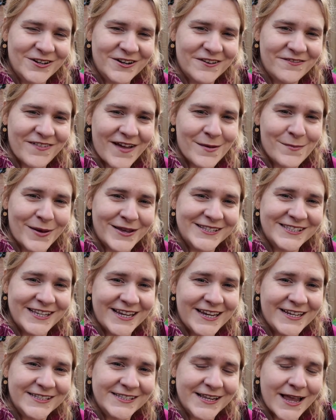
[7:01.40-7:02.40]
could affect my
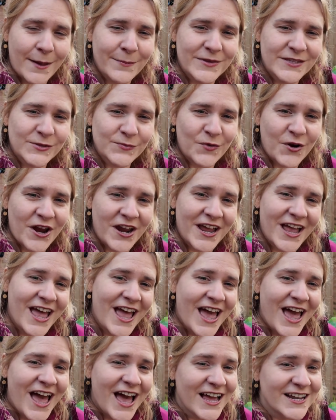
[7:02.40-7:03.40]
seeds come the spring,
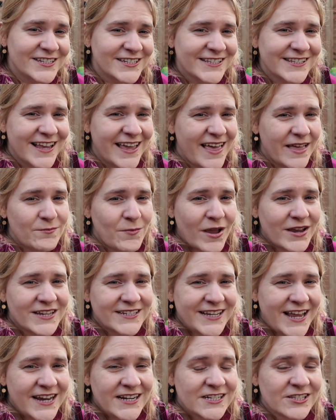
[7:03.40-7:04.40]
and just get my
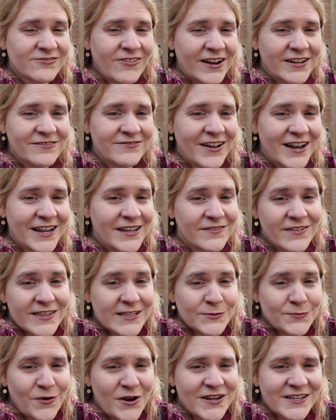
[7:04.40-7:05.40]
containers ready for
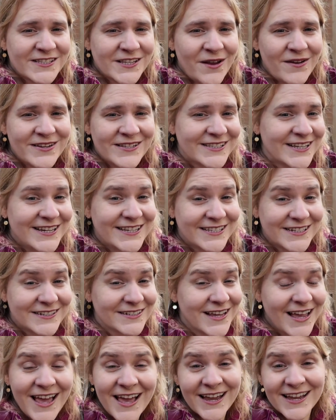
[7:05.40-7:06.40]
the spring sowing
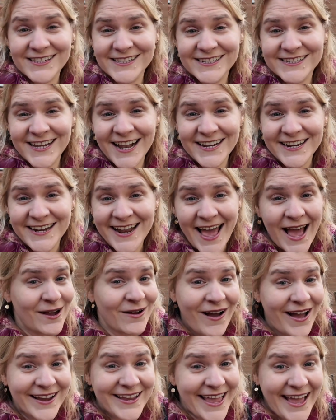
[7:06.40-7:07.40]
season, because I tell you
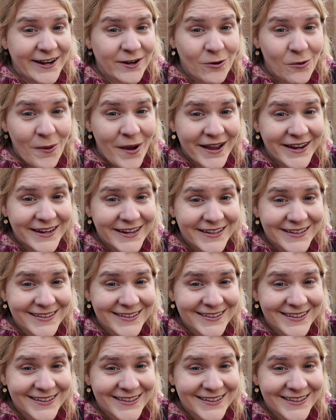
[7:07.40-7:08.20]
now, I cannot wait.